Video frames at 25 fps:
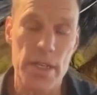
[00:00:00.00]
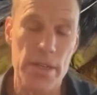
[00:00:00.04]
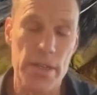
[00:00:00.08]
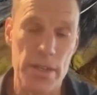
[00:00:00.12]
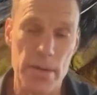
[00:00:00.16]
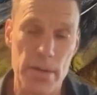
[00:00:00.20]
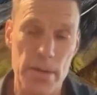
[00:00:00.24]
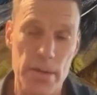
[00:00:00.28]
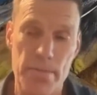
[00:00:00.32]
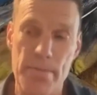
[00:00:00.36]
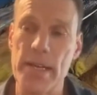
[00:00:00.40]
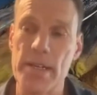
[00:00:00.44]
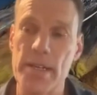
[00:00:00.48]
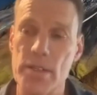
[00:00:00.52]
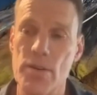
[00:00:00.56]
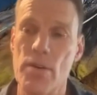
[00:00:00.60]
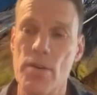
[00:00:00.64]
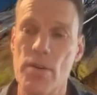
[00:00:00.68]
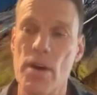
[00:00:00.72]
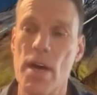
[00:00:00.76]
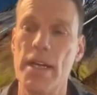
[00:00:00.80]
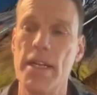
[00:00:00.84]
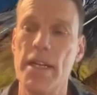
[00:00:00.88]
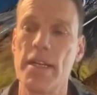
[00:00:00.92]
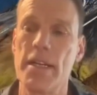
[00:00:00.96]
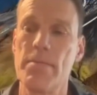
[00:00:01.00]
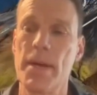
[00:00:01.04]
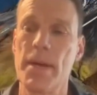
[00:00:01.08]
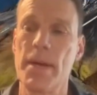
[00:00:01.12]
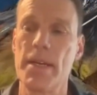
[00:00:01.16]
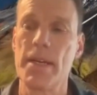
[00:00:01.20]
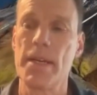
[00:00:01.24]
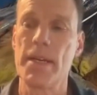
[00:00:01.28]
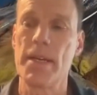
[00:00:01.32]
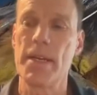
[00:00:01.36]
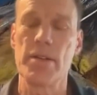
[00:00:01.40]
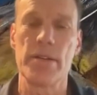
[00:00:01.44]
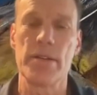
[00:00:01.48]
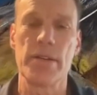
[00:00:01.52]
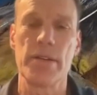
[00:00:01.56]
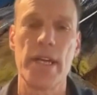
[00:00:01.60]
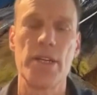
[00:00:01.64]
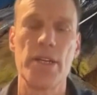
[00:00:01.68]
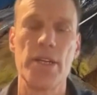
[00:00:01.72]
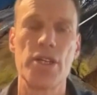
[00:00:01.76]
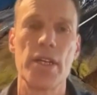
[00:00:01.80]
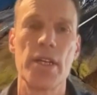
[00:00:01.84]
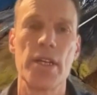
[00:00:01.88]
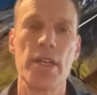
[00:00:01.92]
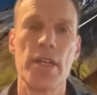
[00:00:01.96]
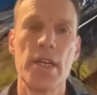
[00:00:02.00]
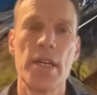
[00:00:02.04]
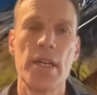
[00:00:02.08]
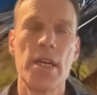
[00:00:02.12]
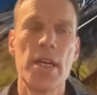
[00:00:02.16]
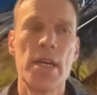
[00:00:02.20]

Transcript: is dependent or highly dependent on nature.